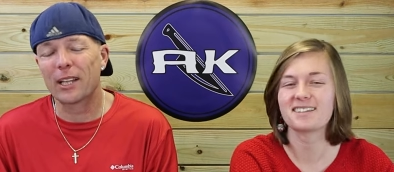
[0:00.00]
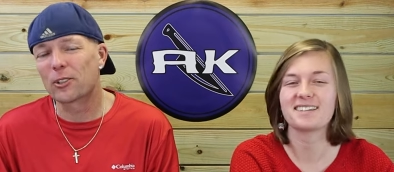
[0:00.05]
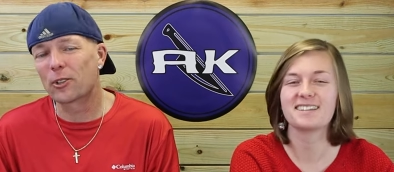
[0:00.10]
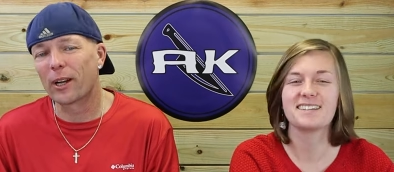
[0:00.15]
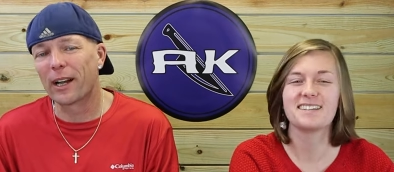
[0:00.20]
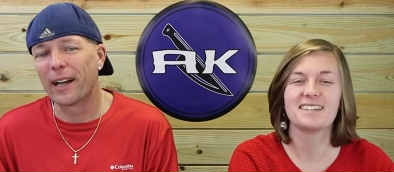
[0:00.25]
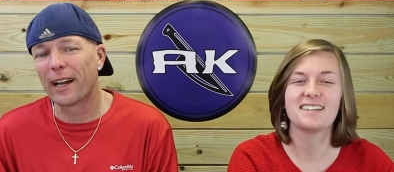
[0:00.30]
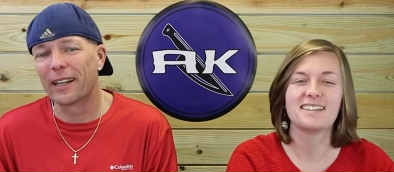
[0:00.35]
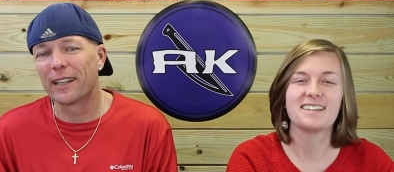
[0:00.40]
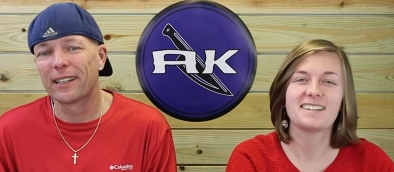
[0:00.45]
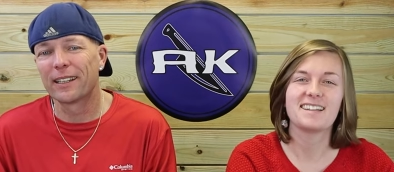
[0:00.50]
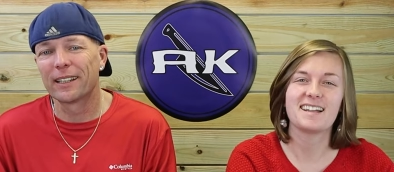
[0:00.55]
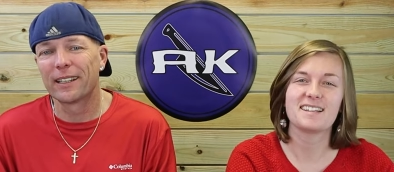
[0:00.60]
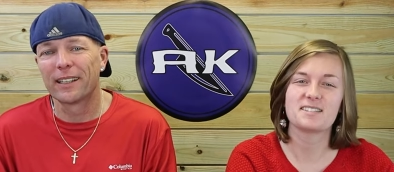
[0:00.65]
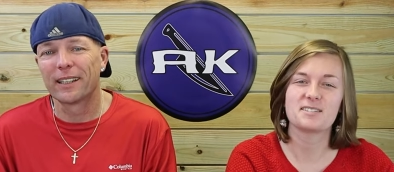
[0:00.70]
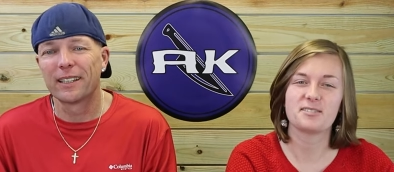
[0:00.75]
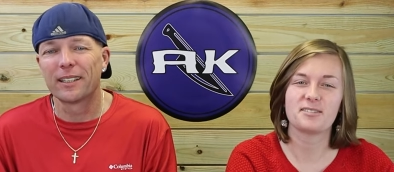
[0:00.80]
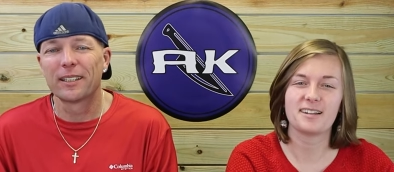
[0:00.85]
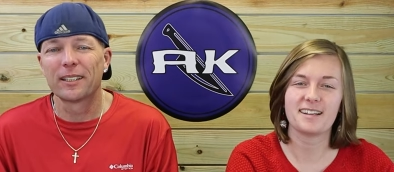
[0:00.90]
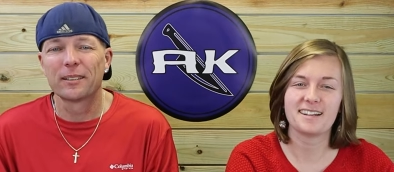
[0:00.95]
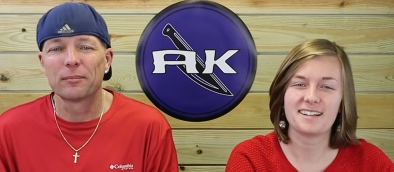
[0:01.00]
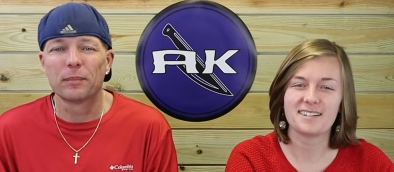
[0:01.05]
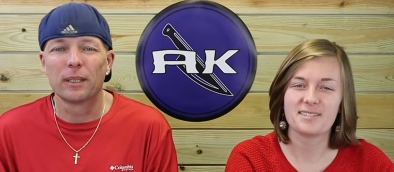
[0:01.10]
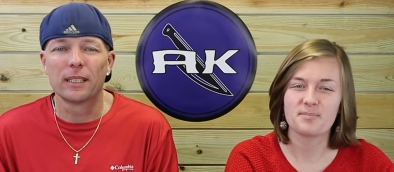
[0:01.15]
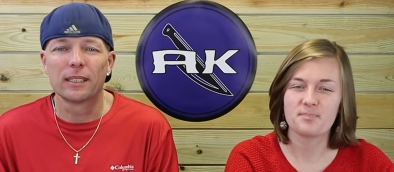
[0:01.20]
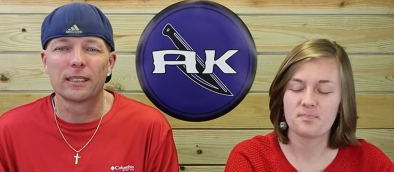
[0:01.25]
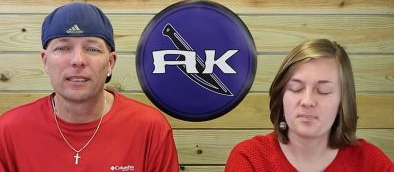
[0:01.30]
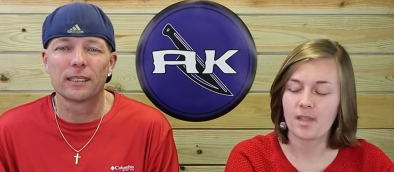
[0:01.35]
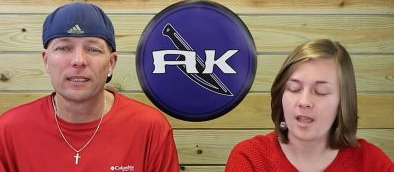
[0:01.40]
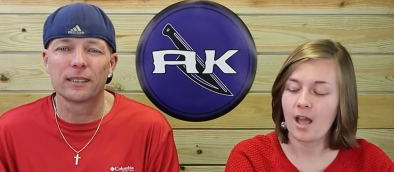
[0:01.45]
Speaker 1: I tried. That's great.
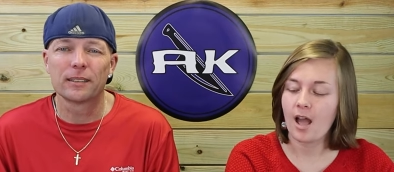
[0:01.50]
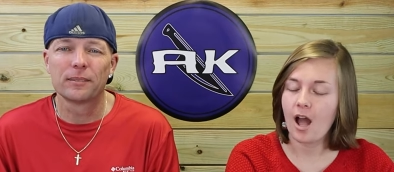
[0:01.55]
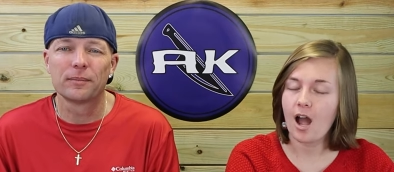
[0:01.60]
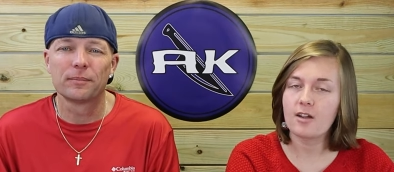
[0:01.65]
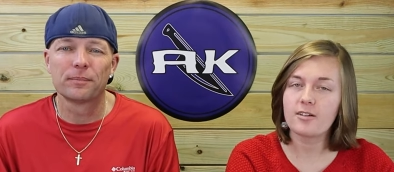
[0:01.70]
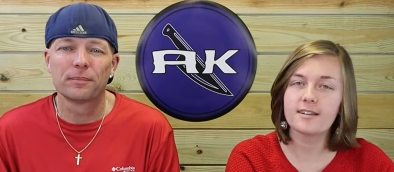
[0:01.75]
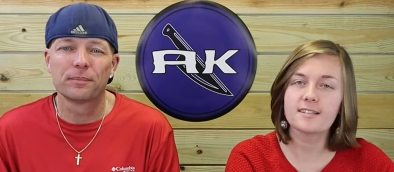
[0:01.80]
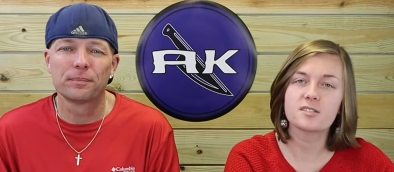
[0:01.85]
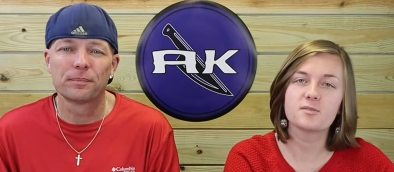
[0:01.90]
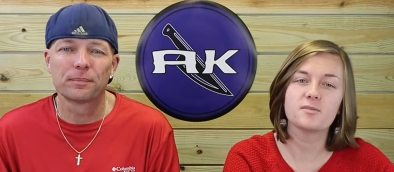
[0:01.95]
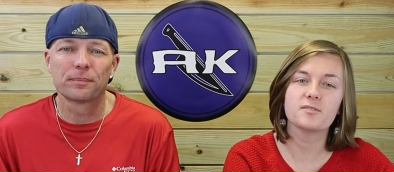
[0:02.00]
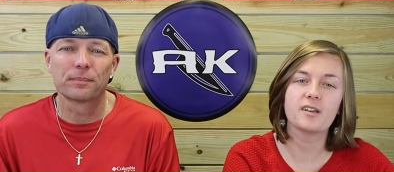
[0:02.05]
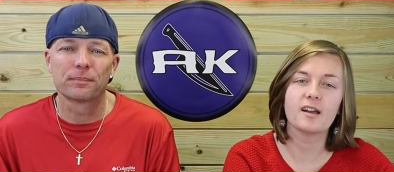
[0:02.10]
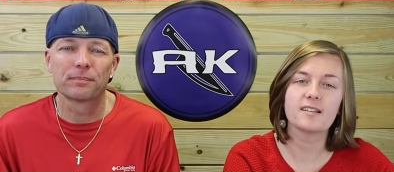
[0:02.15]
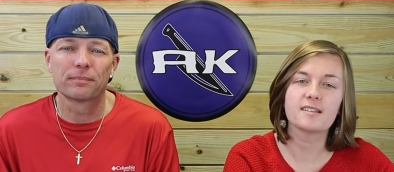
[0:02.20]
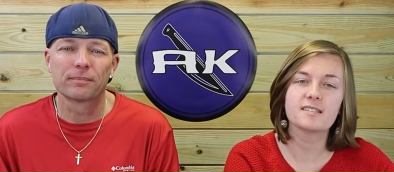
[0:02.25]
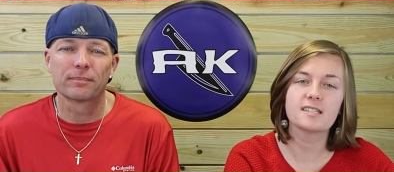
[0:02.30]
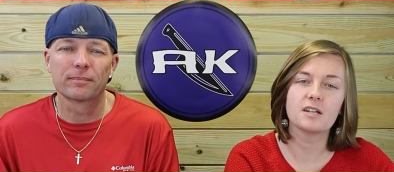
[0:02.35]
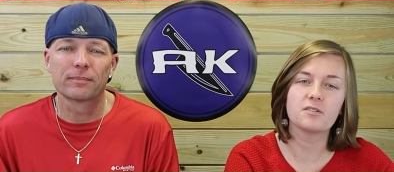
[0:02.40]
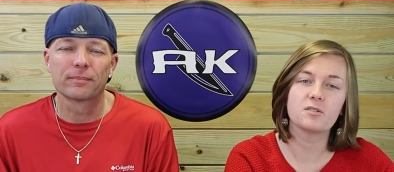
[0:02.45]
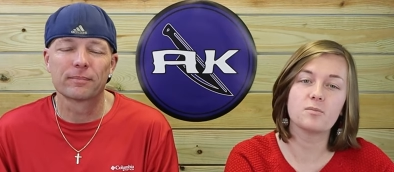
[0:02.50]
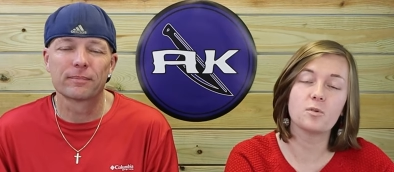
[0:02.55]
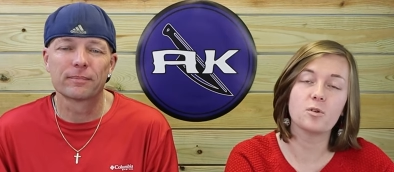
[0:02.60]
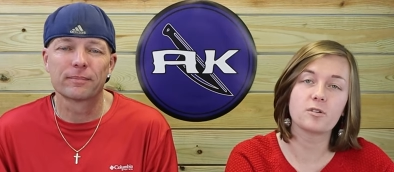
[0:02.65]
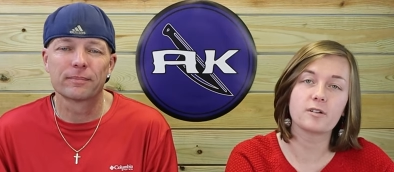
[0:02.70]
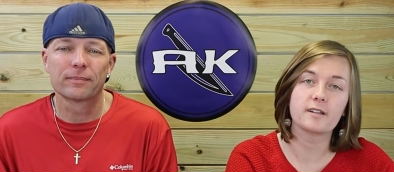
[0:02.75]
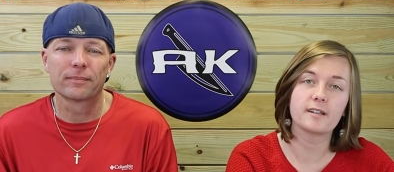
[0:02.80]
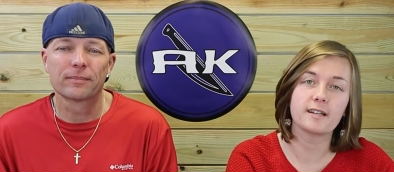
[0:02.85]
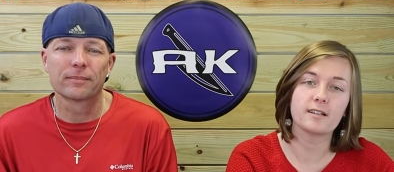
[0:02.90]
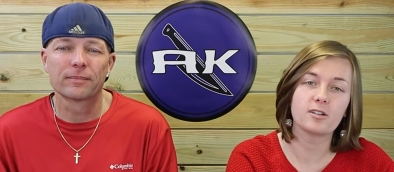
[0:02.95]
But, yeah. All right, so we've got several
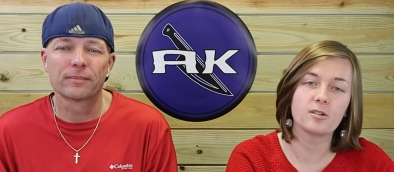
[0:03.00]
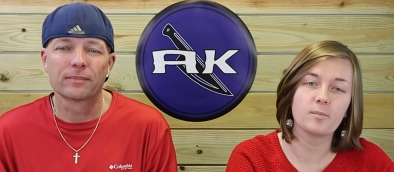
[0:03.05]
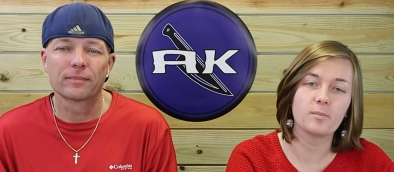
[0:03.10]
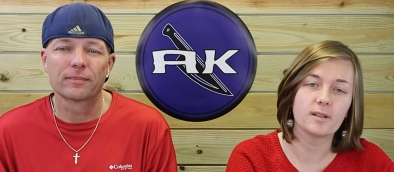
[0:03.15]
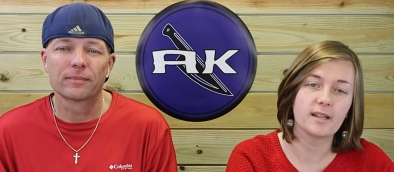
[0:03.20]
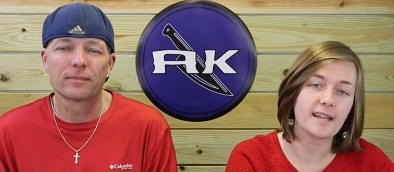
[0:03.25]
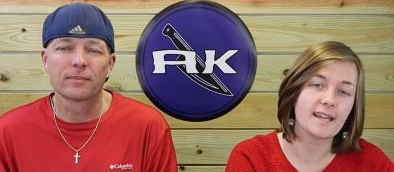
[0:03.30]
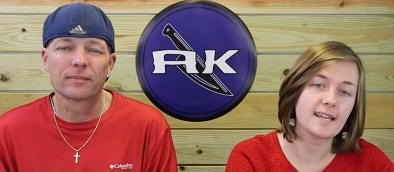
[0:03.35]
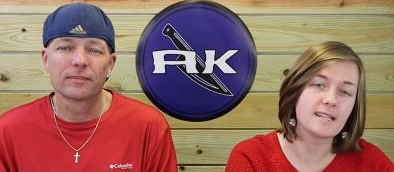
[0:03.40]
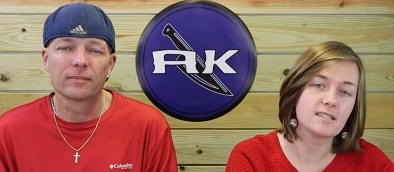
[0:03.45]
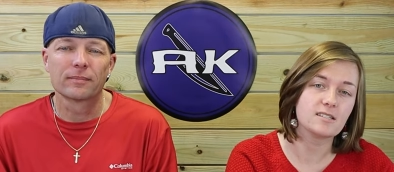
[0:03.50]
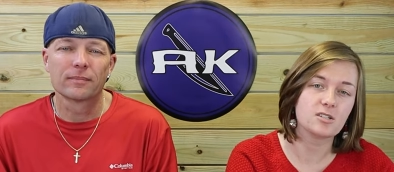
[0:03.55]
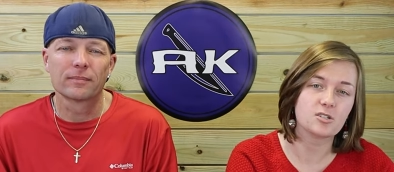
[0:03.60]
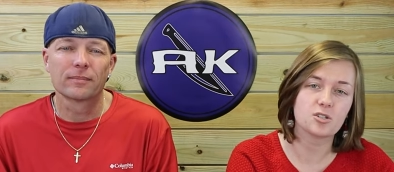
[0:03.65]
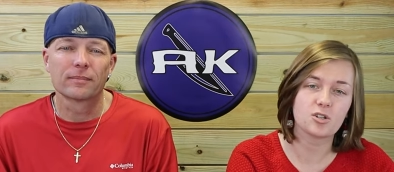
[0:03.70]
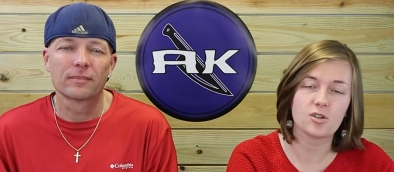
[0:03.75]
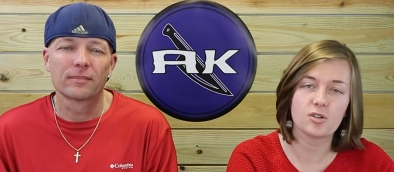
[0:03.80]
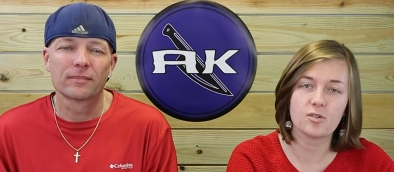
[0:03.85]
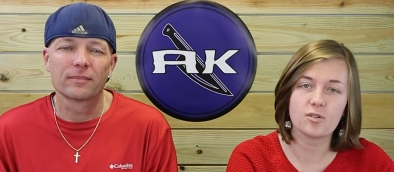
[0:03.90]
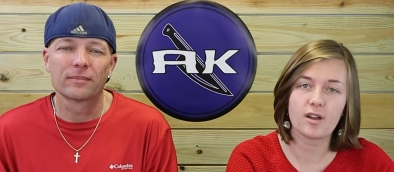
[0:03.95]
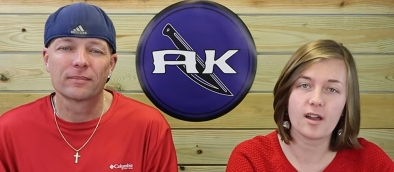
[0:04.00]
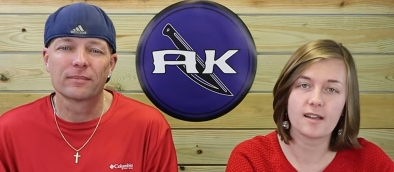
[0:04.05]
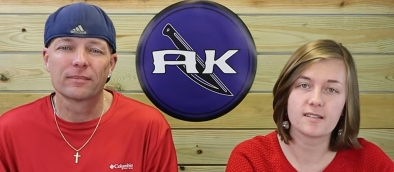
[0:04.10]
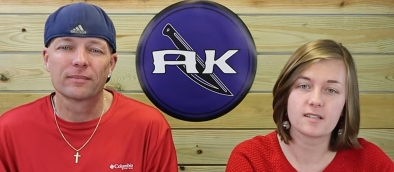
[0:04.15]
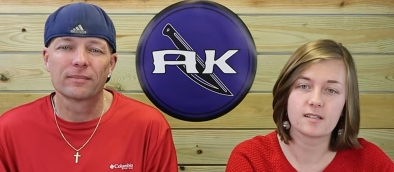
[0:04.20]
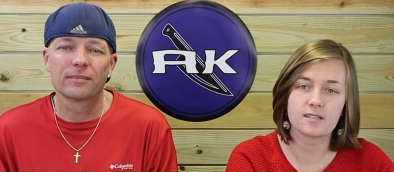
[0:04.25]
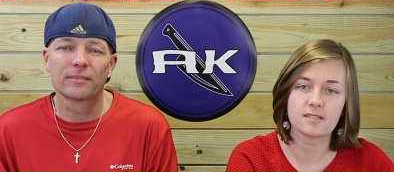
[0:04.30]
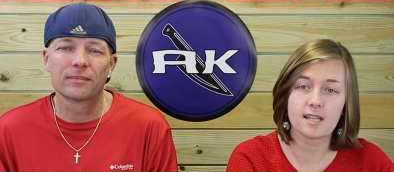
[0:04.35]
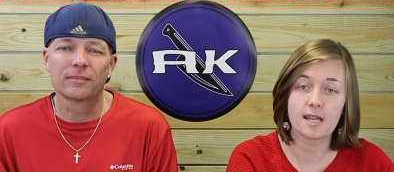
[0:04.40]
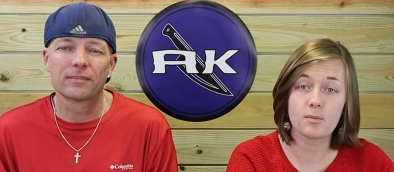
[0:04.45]
more killer blades to show you guys
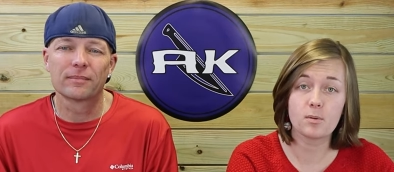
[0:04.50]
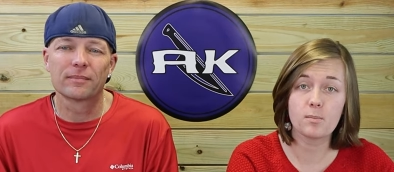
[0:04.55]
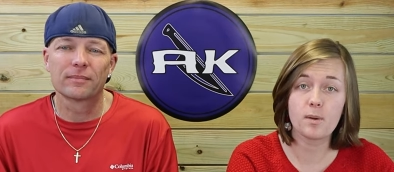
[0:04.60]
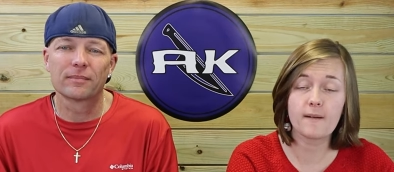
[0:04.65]
on the table.